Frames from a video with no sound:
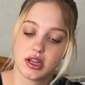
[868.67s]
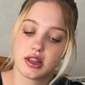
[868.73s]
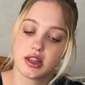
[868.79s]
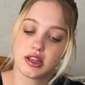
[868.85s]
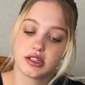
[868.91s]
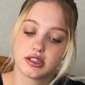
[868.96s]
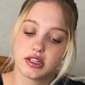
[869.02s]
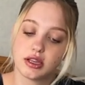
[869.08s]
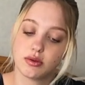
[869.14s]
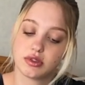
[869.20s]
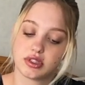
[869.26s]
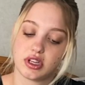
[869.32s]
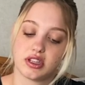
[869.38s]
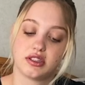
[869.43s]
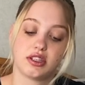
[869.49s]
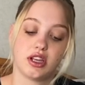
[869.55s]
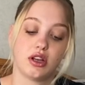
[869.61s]
This thing was
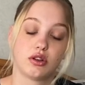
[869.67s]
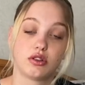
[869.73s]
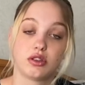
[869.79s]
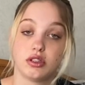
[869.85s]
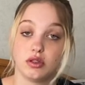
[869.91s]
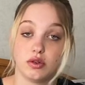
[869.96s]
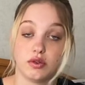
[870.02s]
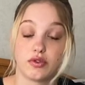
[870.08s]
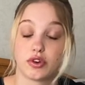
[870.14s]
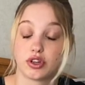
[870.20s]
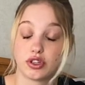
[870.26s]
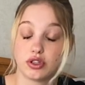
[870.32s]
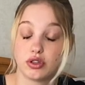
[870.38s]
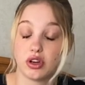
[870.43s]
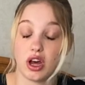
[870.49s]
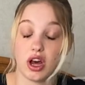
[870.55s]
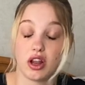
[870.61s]
on sale too for $2.